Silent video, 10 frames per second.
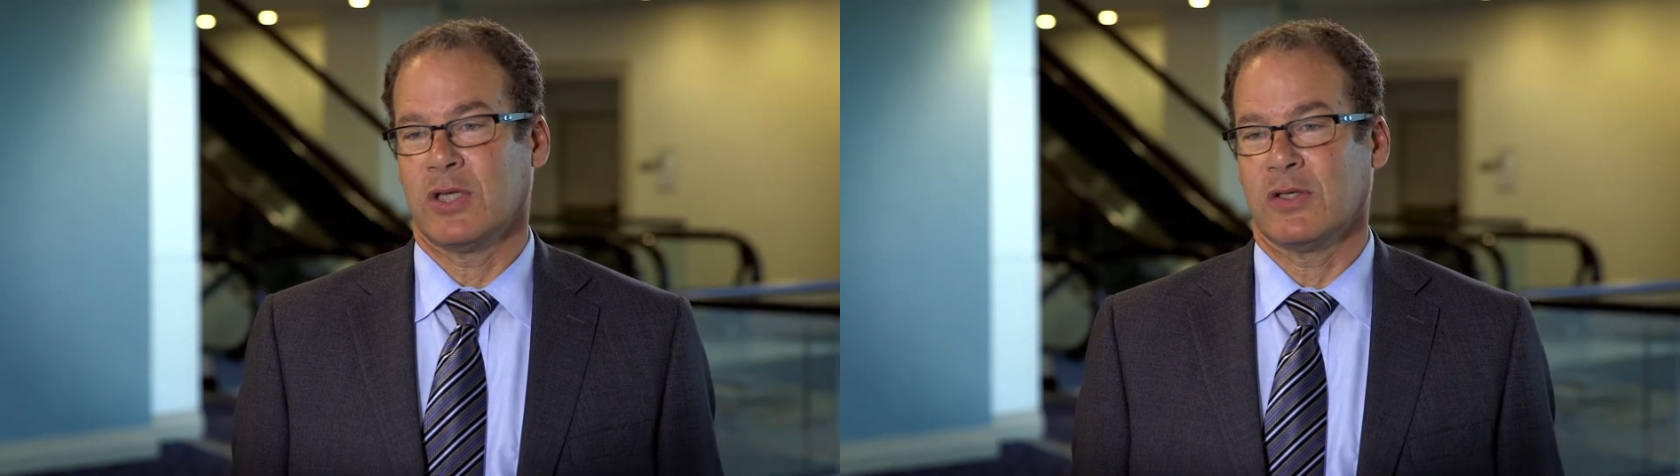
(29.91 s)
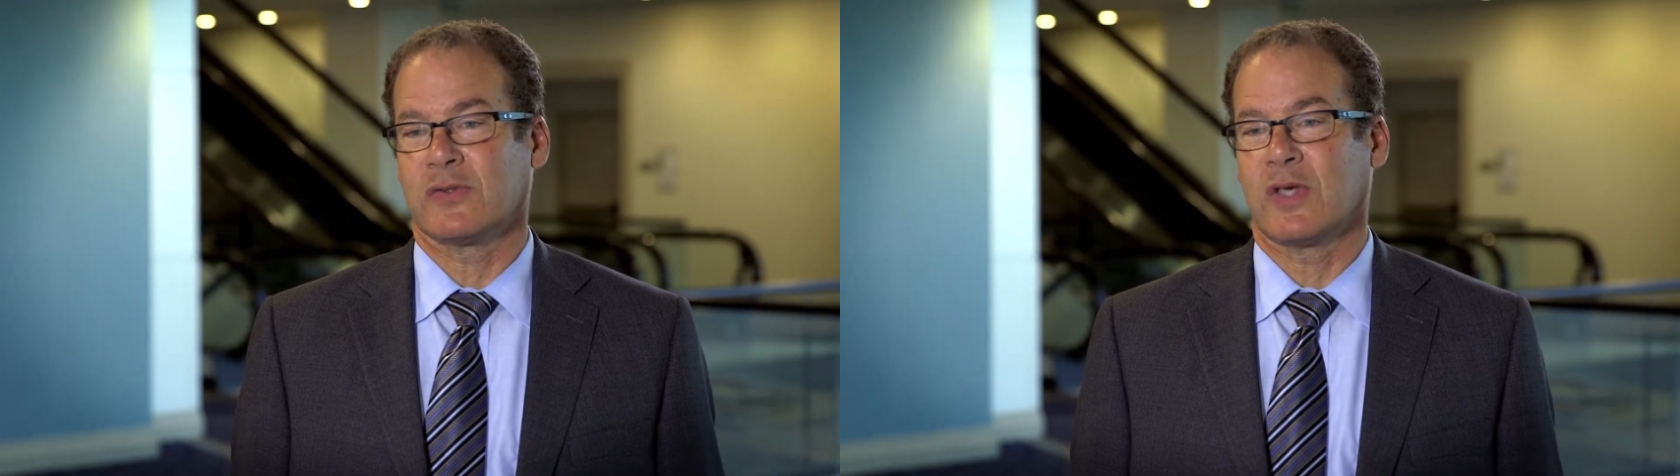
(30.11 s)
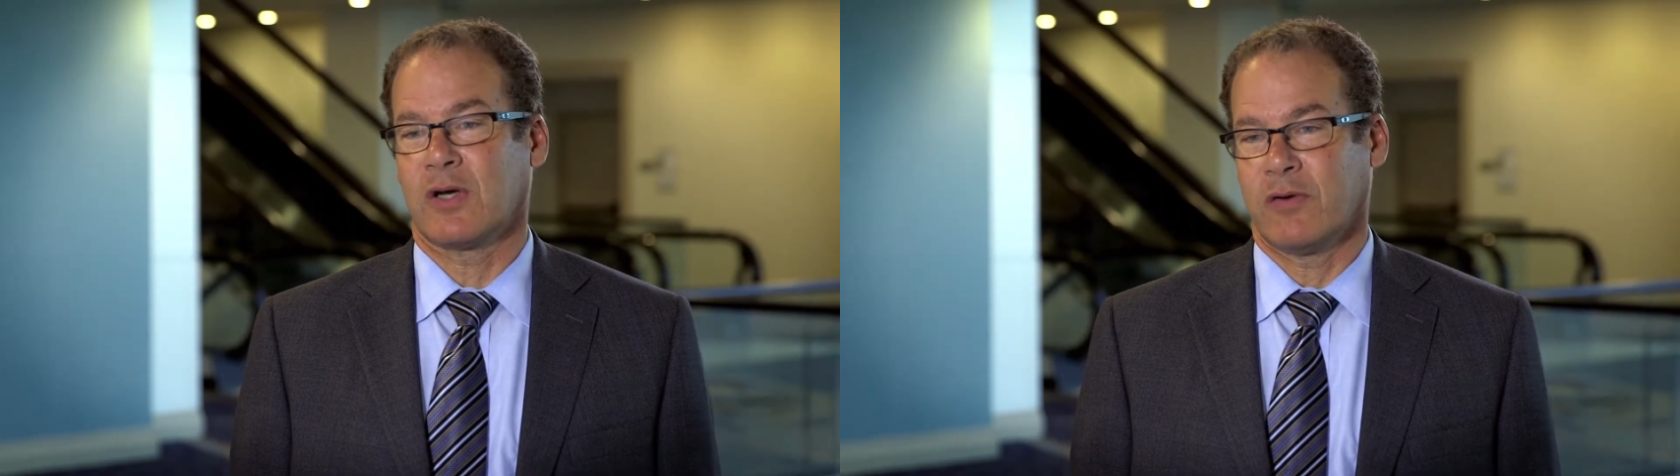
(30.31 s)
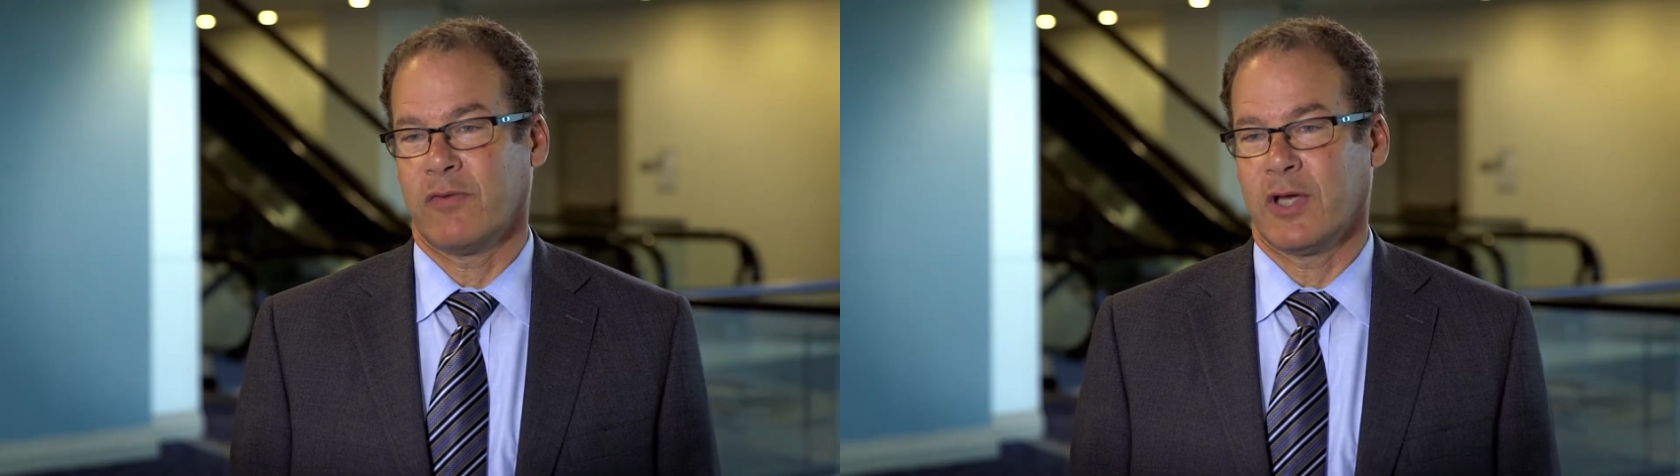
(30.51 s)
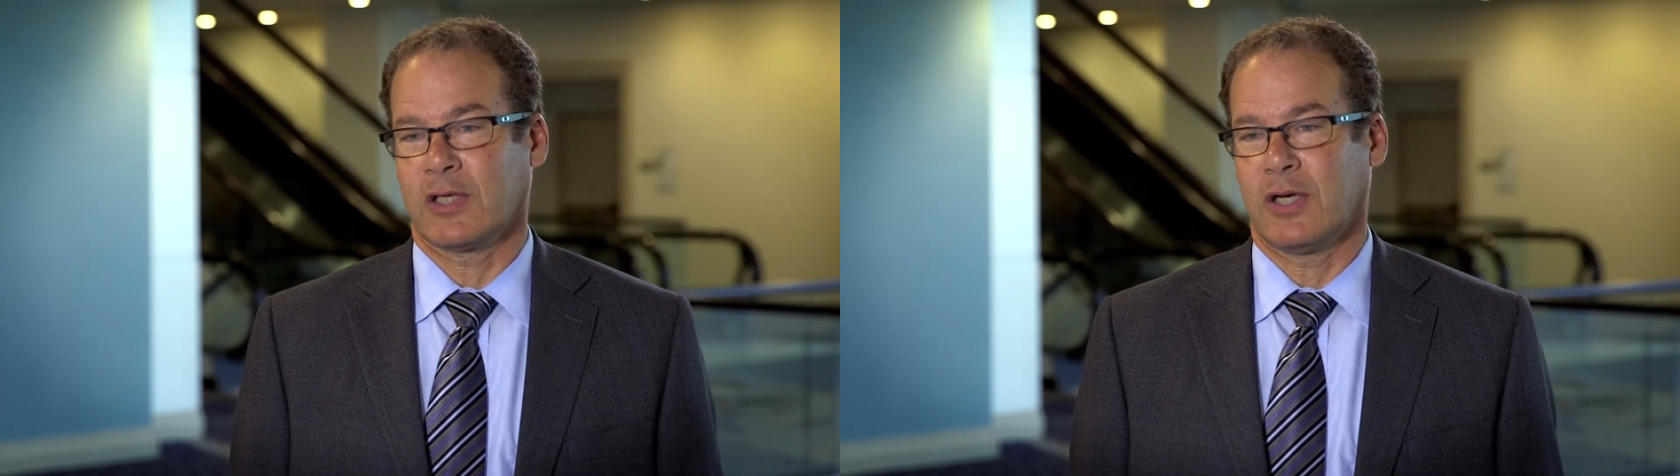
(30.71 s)
in the center of
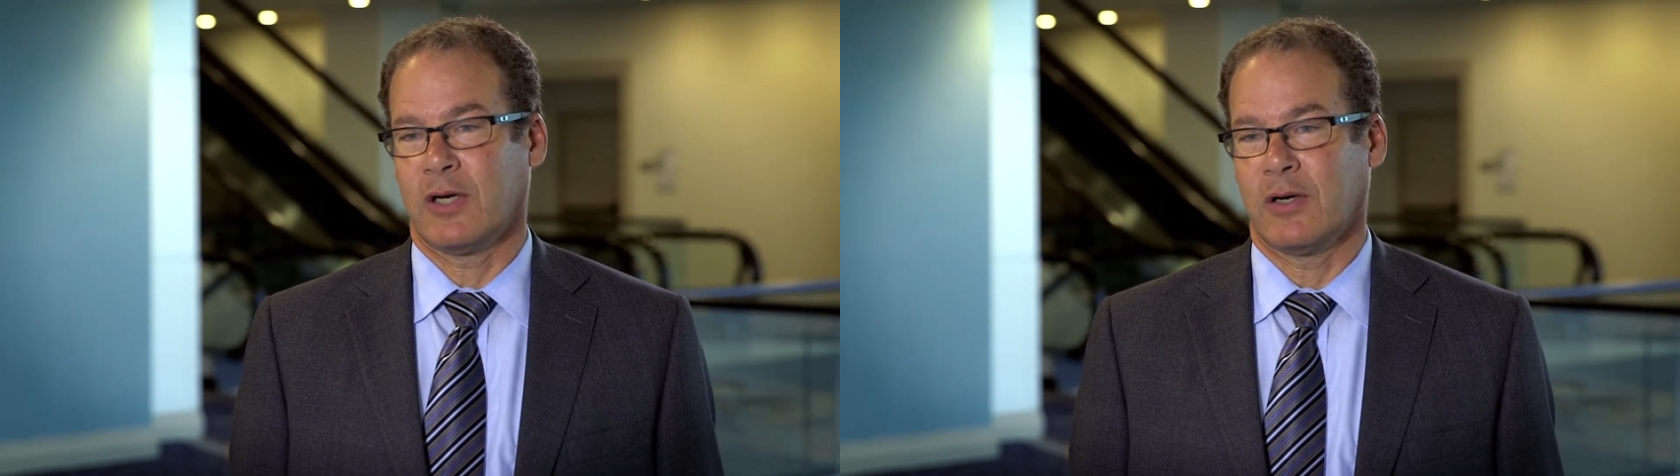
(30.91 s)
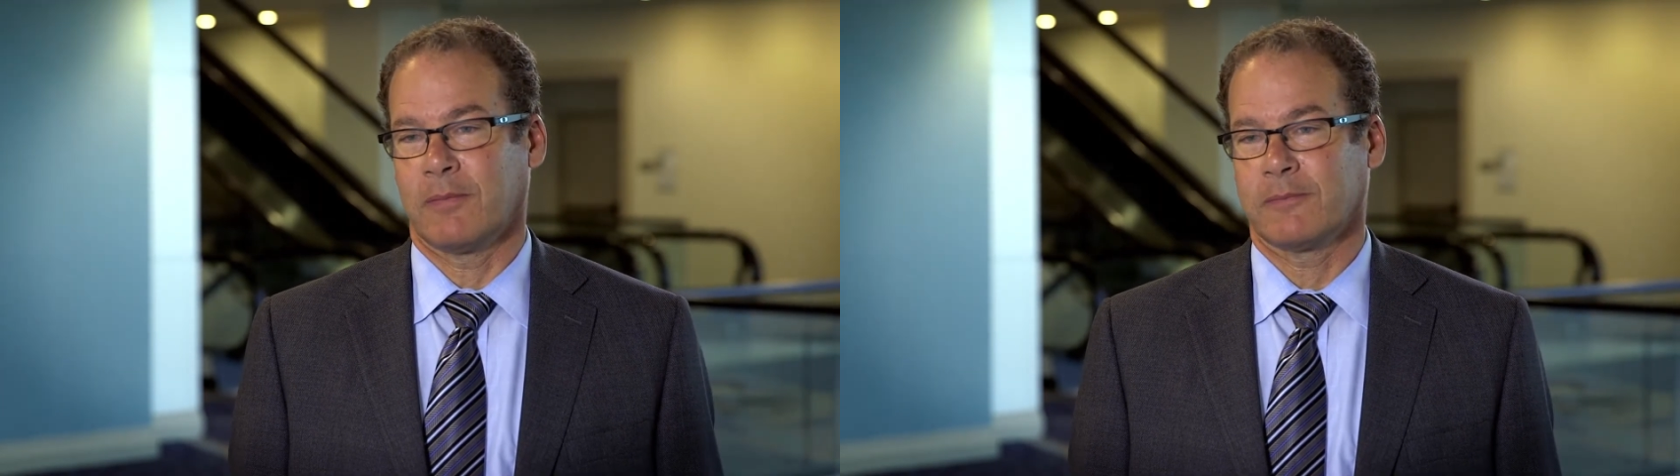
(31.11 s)
that care.